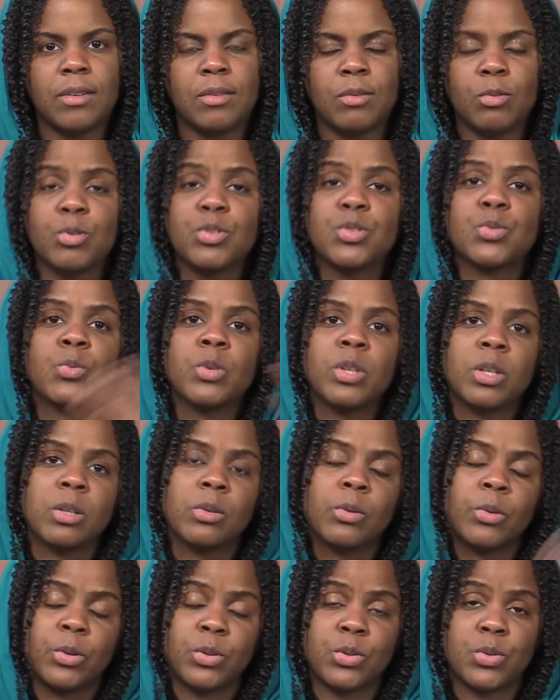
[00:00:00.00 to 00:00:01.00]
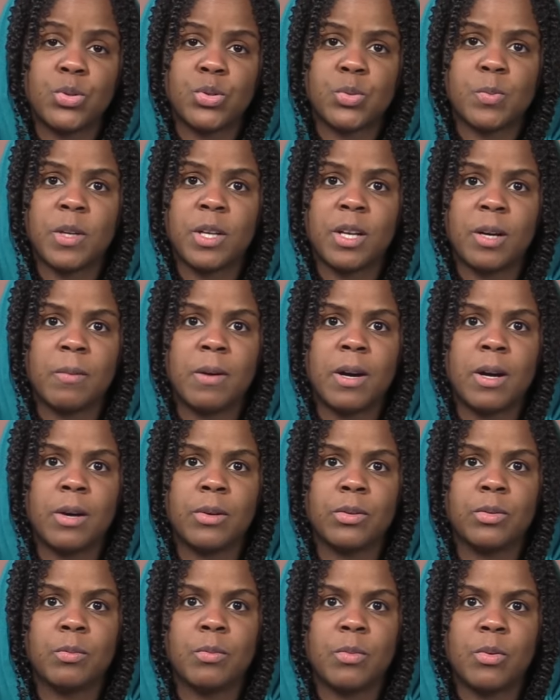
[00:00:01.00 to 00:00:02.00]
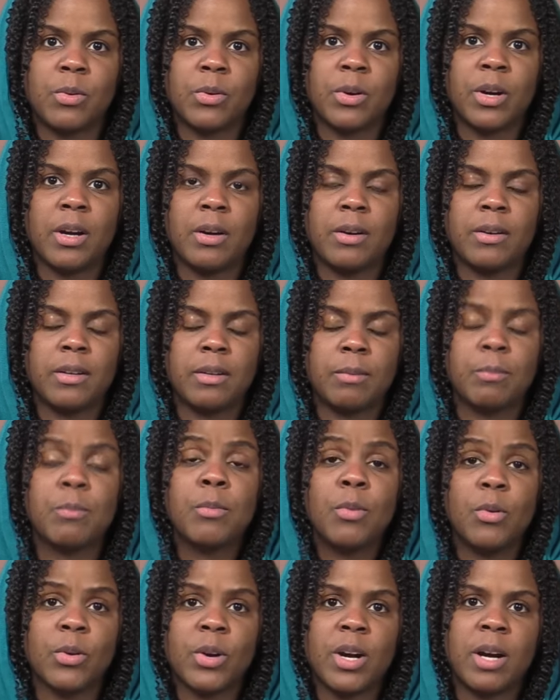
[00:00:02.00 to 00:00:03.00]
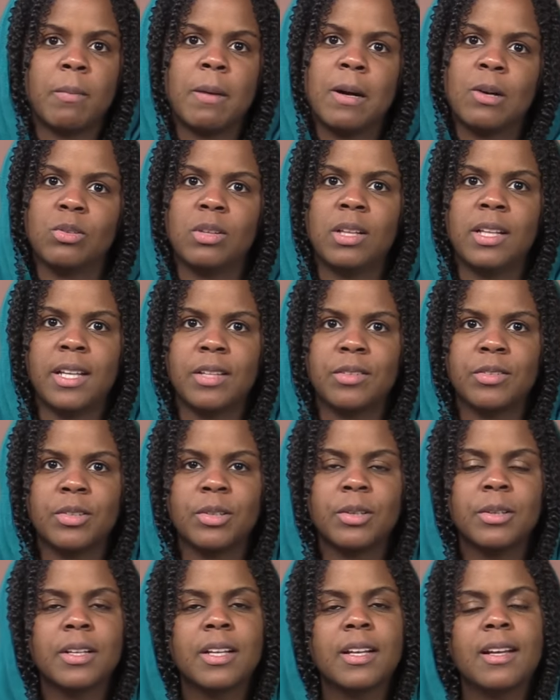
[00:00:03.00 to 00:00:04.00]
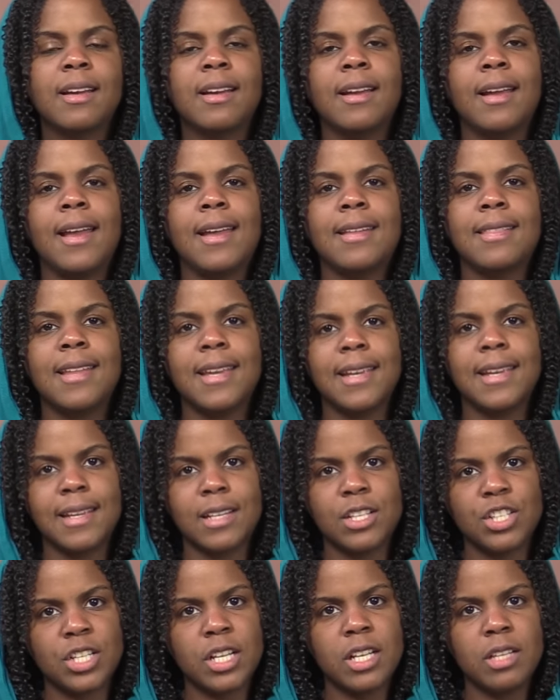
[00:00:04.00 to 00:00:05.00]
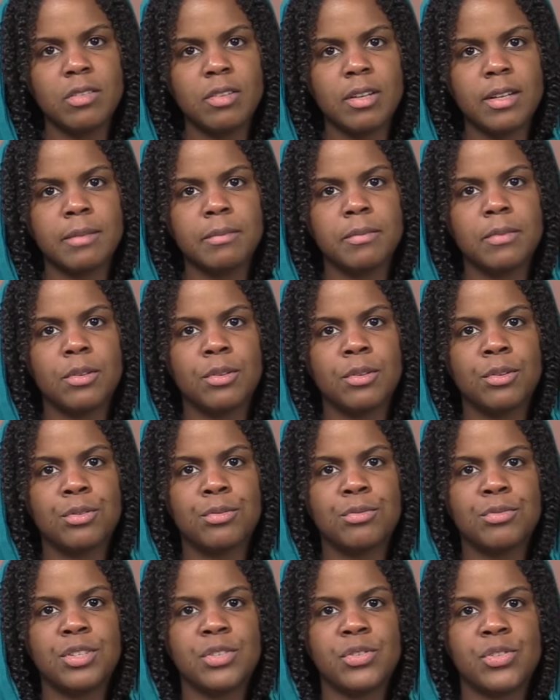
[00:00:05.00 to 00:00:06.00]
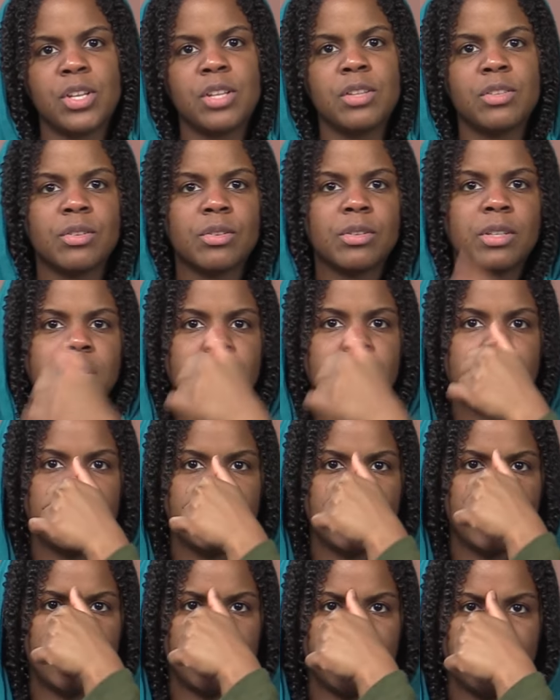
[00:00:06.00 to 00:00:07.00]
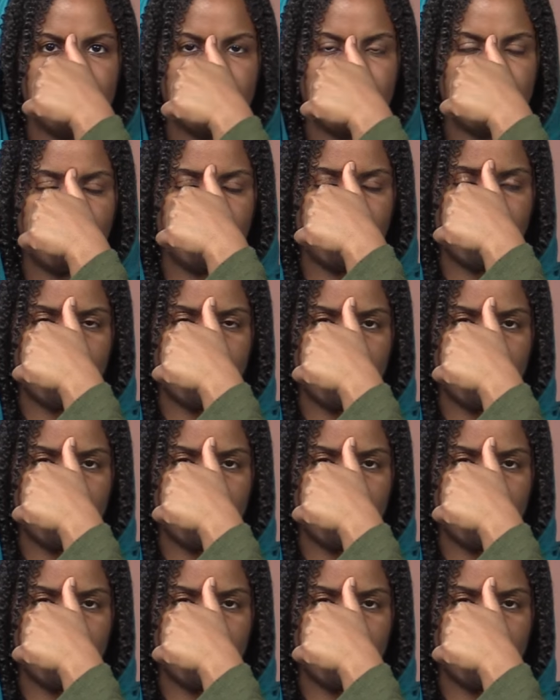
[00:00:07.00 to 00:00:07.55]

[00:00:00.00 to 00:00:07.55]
which we are going to speak about more about later. And the kshetram of the center is in the